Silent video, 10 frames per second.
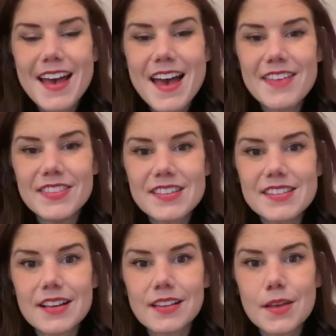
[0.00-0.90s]
And this
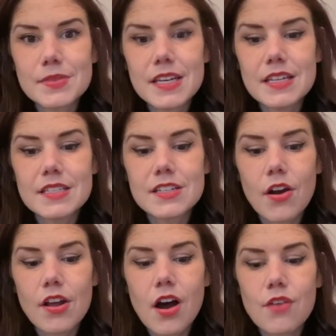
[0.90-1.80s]
eclipse is
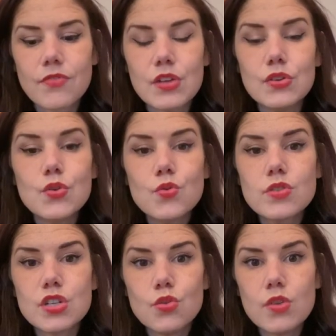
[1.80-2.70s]
starting off a new
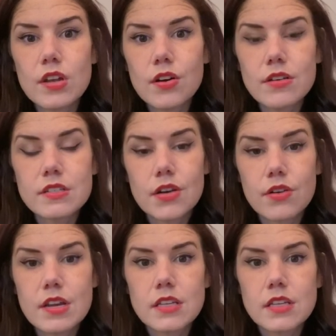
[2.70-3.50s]
2-year series